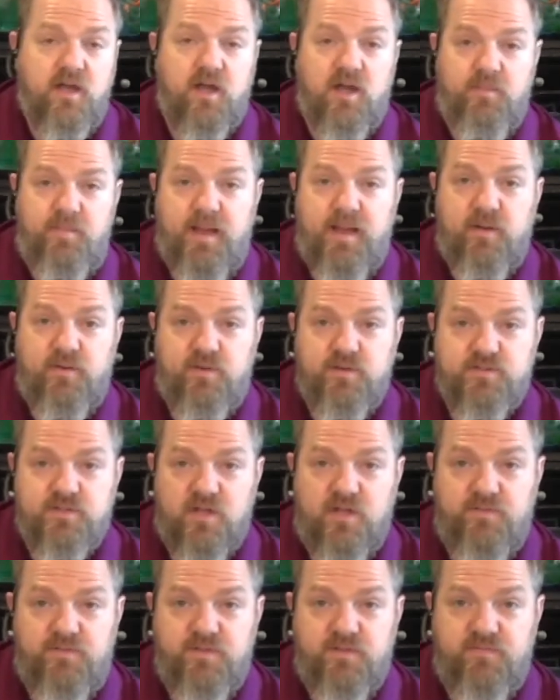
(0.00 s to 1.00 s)
power is
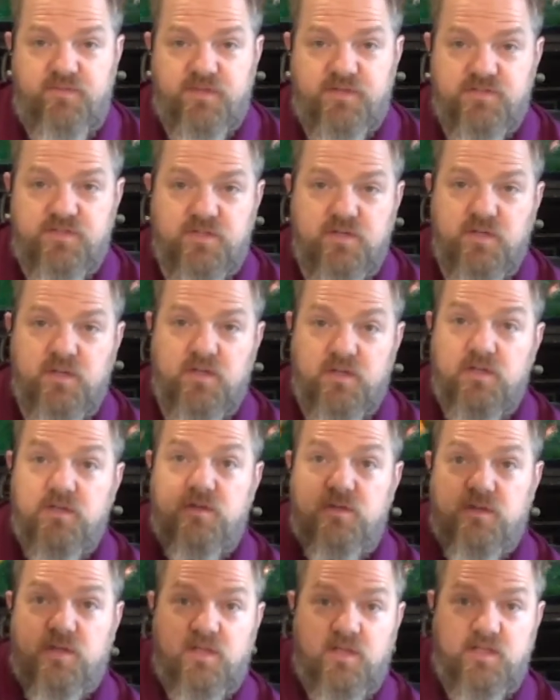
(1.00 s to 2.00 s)
off at the fixture.
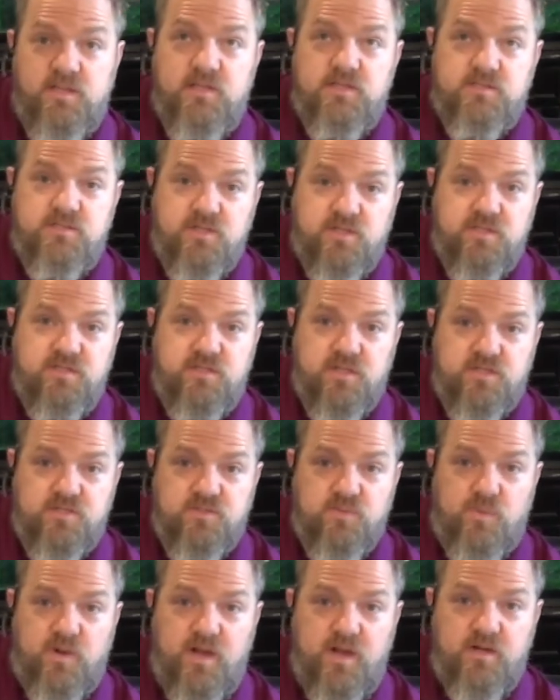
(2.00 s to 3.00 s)
You can get this and you can touch
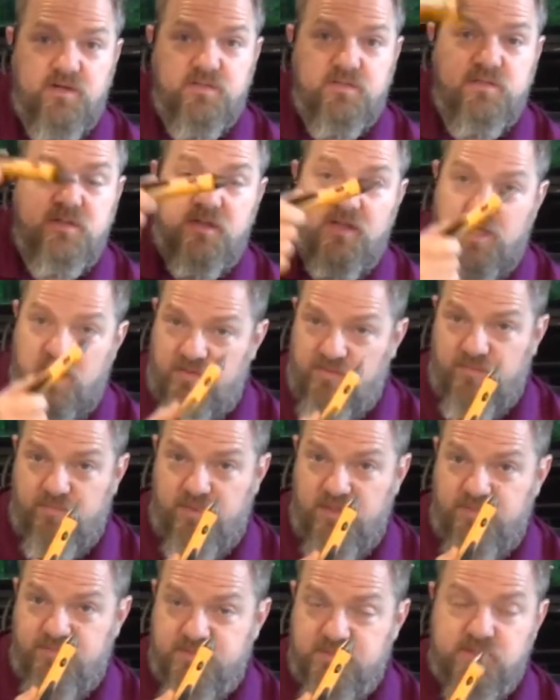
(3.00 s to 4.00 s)
the wires, and if it
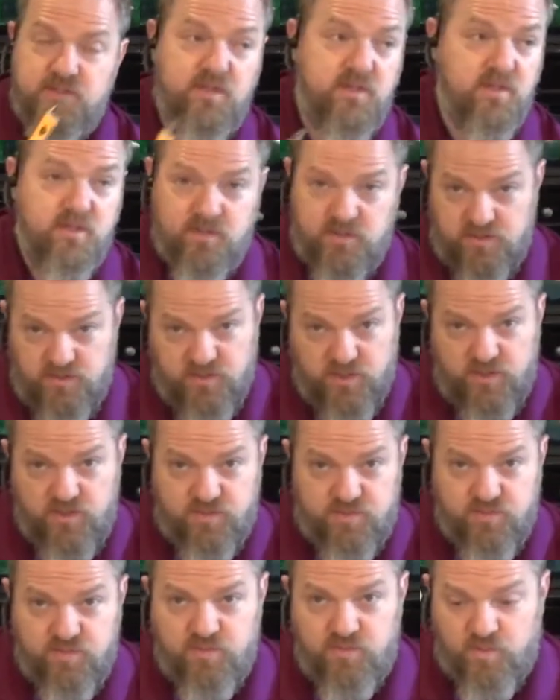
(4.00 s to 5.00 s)
beeps, you know
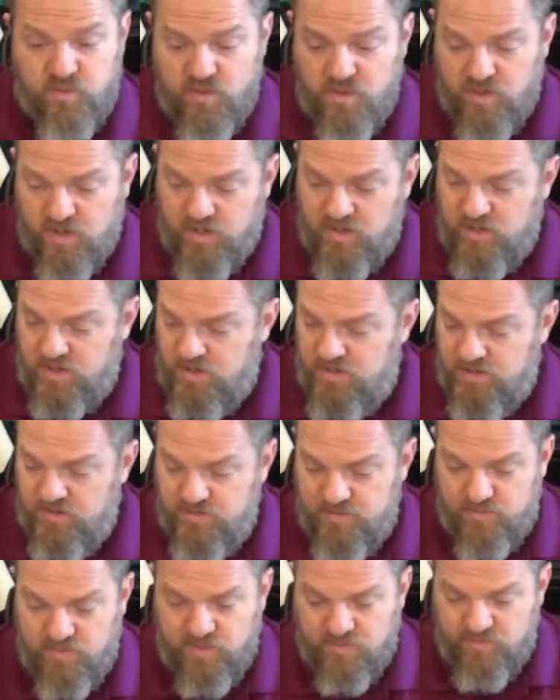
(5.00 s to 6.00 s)
you threw the
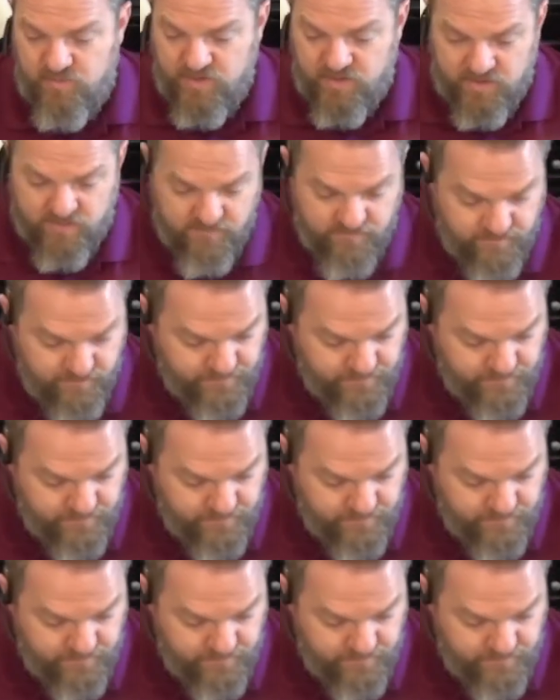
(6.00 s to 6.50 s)
wrong breaker.